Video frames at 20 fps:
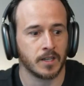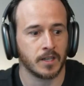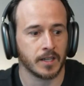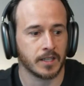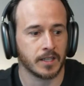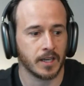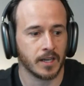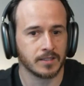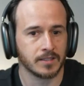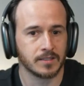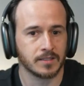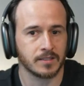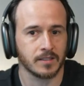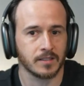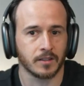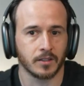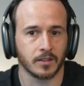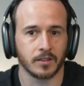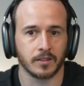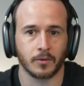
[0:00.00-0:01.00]
I guess
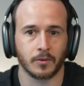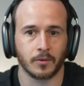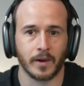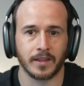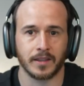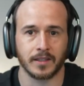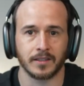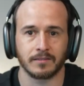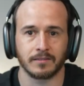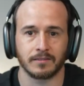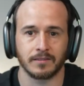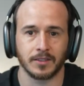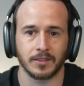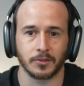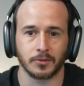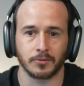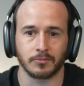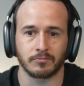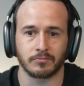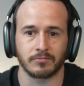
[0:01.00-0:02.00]
the way that,
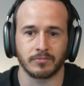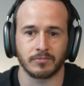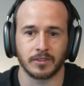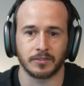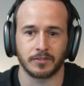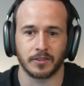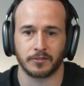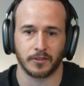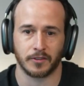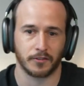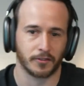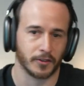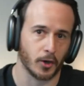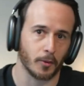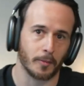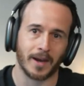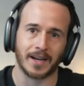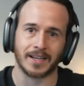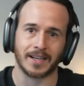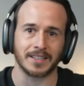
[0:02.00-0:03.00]
if I
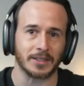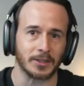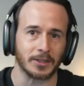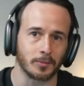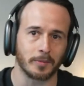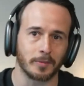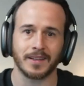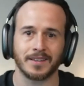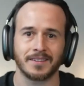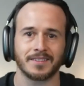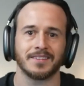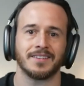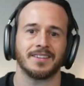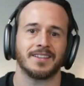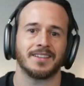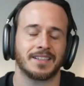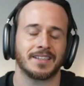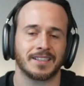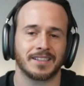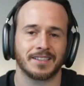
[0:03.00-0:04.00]
go back a little bit,
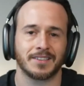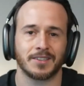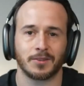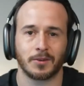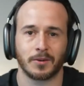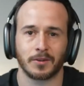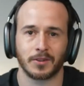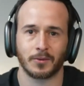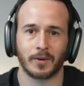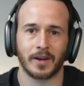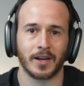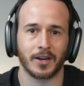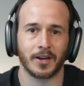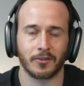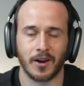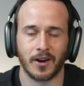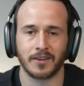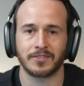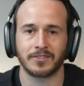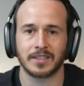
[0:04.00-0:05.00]
the way I
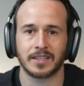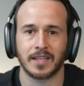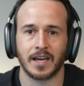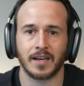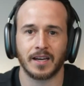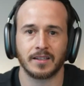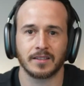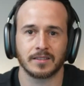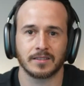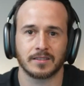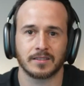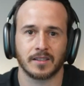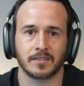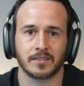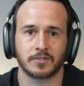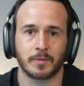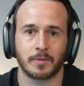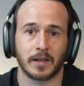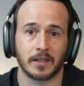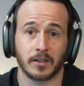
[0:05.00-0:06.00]
arrived at that is
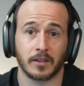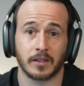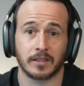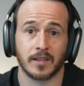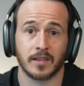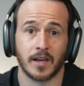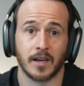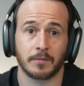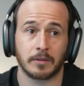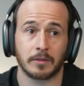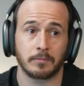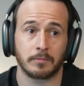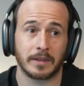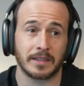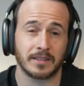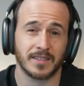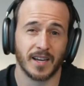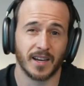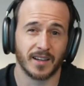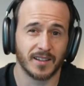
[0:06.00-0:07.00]
I've spent a lot of time at
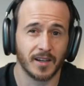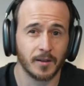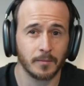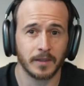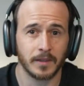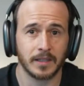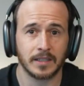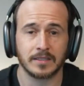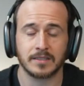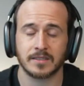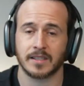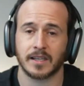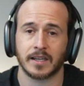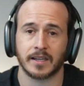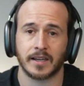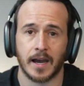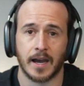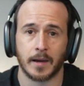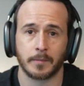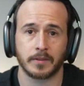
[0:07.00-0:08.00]
big tech companies
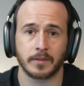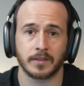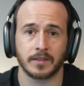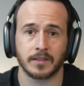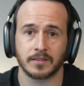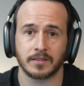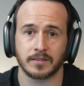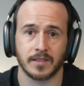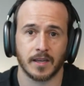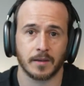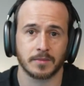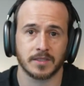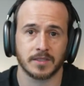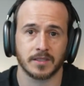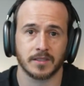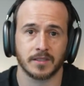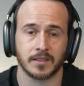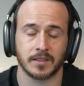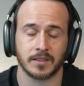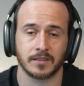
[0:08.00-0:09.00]
like Apple,
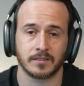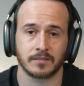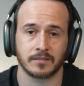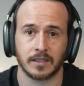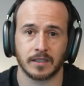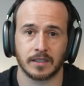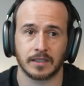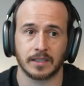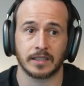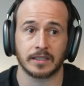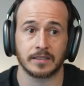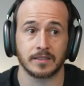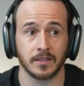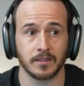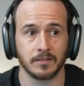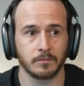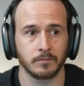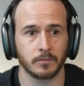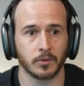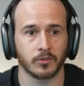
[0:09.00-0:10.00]
Samsung, and
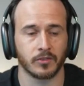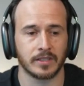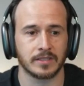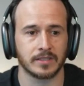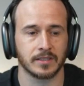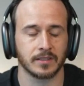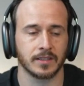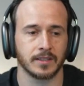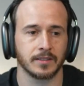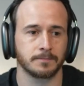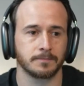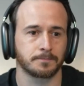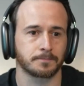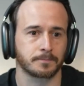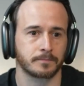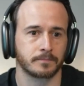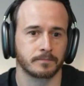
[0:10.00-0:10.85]
LinkedIn more recently,